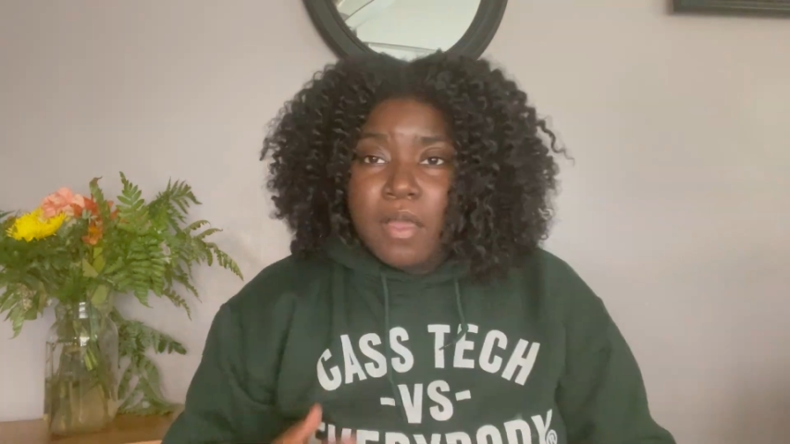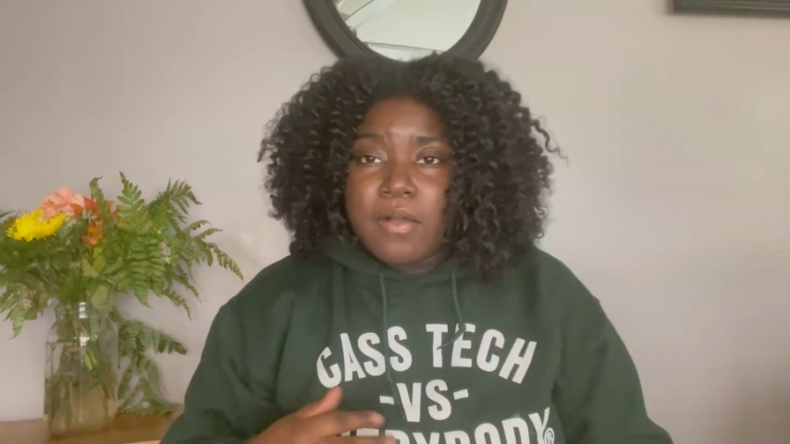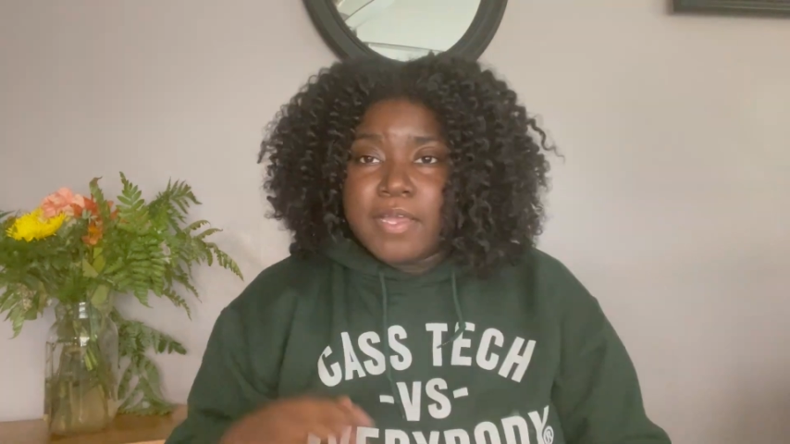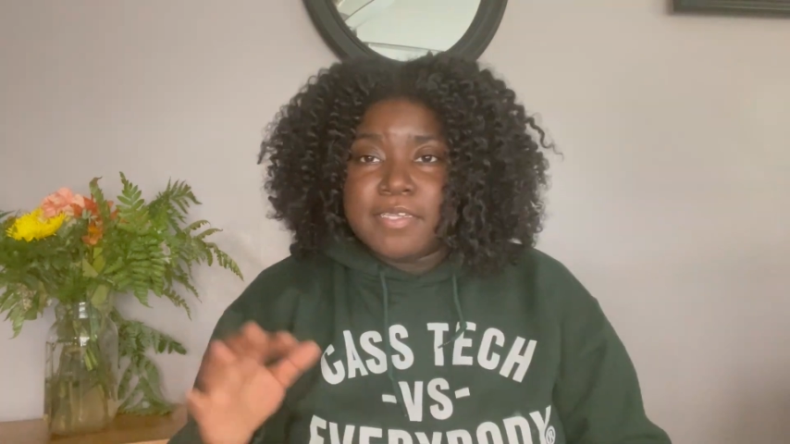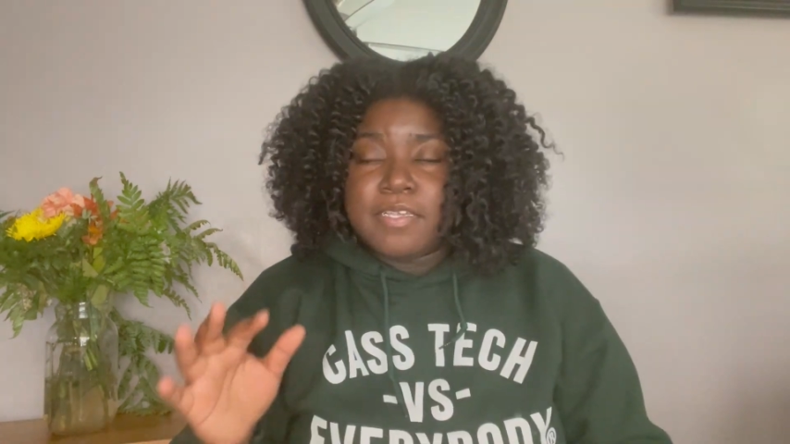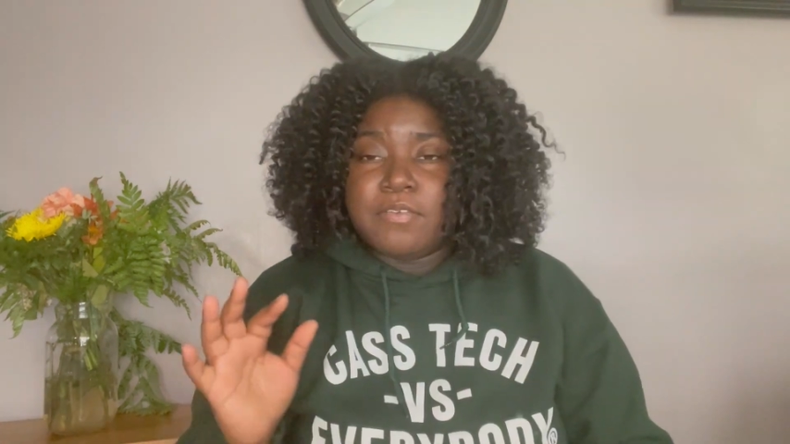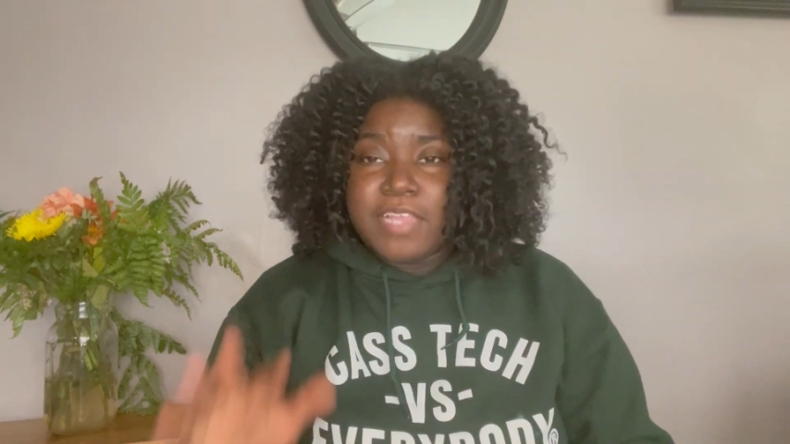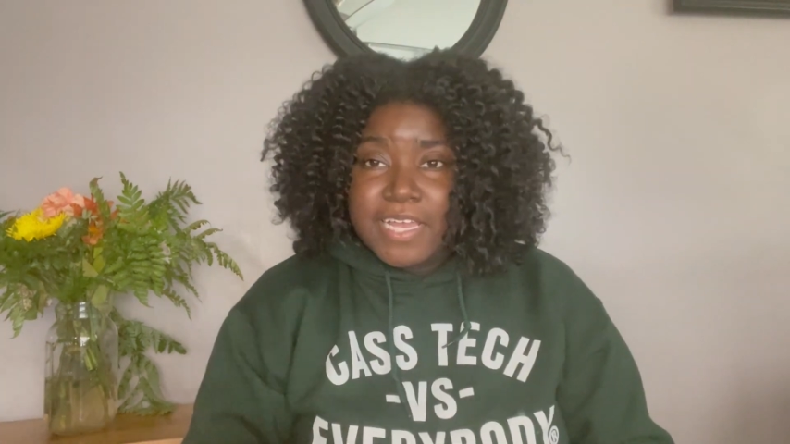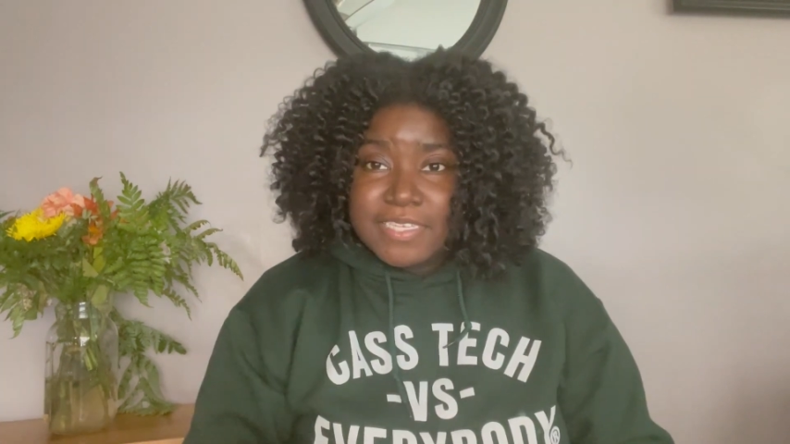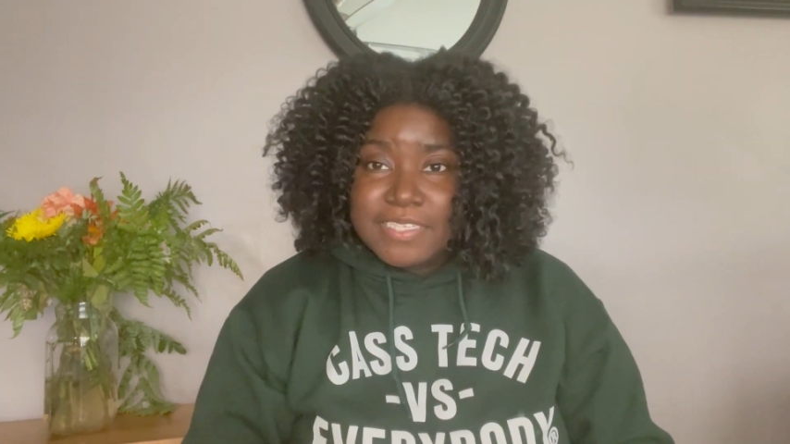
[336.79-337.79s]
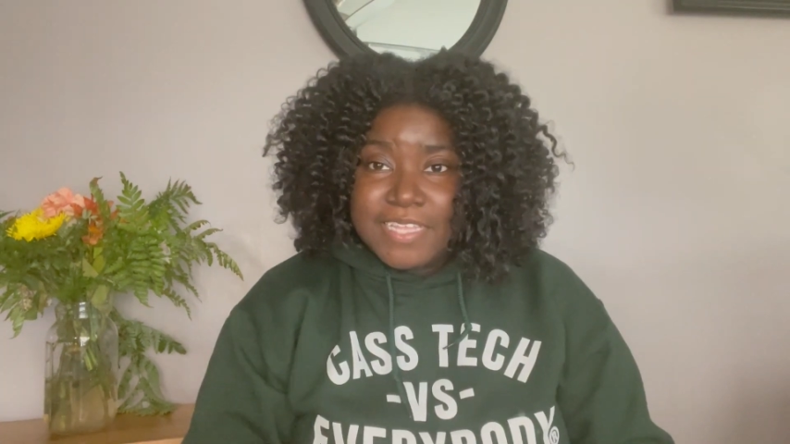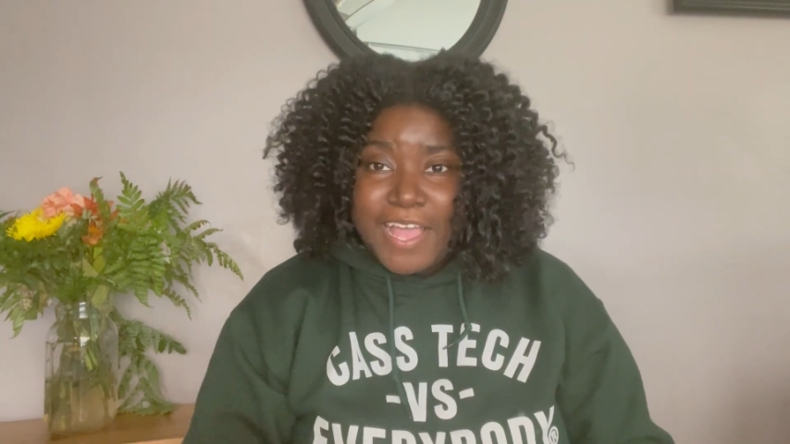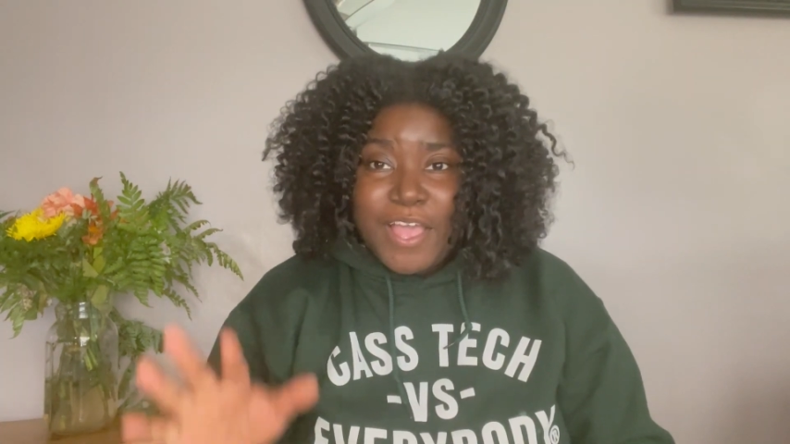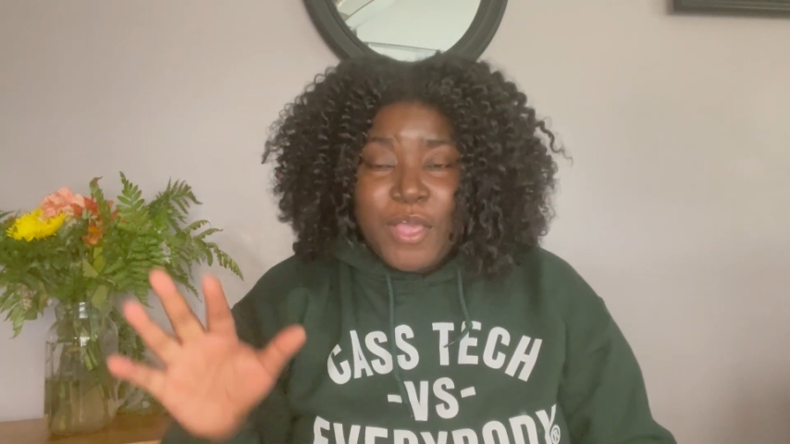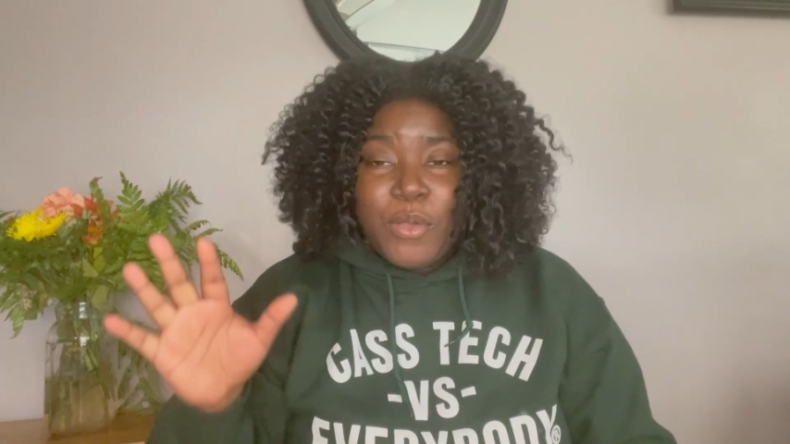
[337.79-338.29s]
Okay, so next
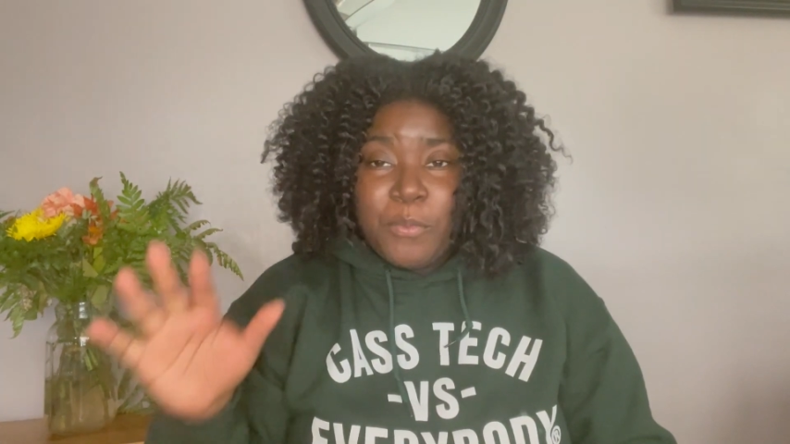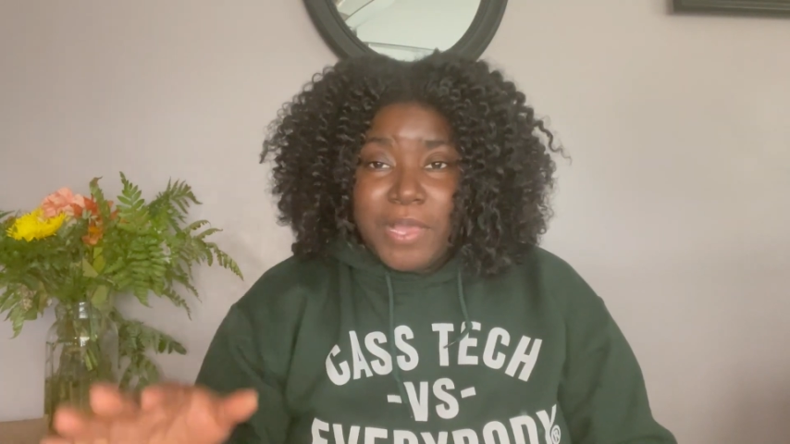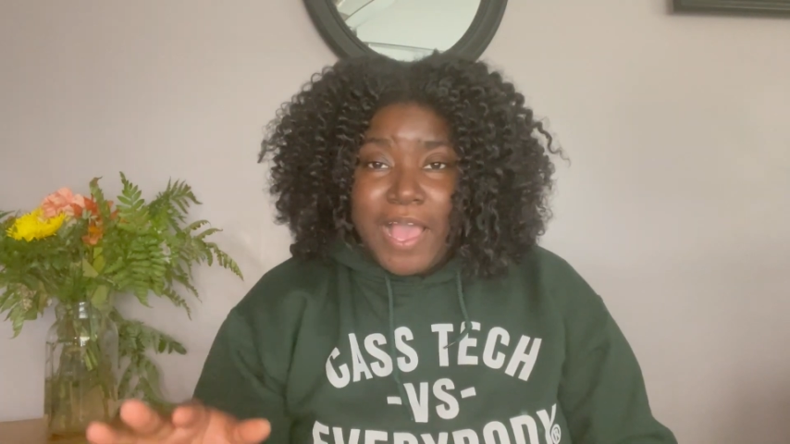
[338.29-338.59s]
we